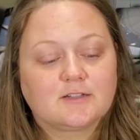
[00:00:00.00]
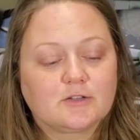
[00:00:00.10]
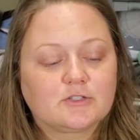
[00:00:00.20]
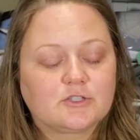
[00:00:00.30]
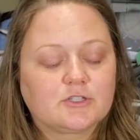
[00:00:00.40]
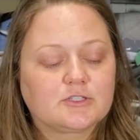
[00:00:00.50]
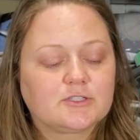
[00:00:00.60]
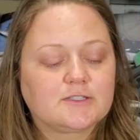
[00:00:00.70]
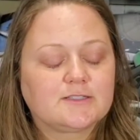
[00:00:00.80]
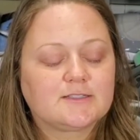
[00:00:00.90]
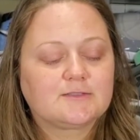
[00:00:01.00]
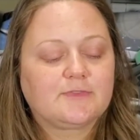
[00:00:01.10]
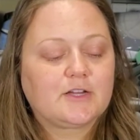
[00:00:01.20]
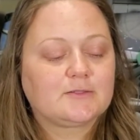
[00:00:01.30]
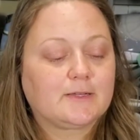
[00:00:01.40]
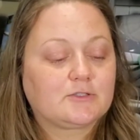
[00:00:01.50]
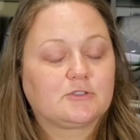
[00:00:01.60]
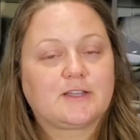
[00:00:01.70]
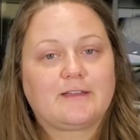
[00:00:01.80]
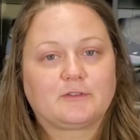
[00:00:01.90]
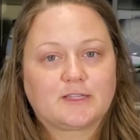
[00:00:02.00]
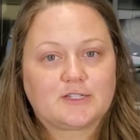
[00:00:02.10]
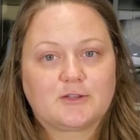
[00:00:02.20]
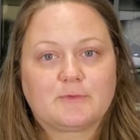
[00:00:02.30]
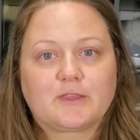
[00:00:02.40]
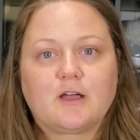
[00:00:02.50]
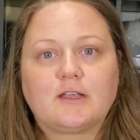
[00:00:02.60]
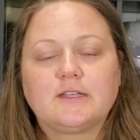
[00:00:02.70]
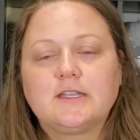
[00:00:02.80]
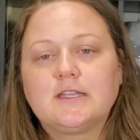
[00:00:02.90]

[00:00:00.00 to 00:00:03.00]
go to church, and it's very special to have a relationship with God.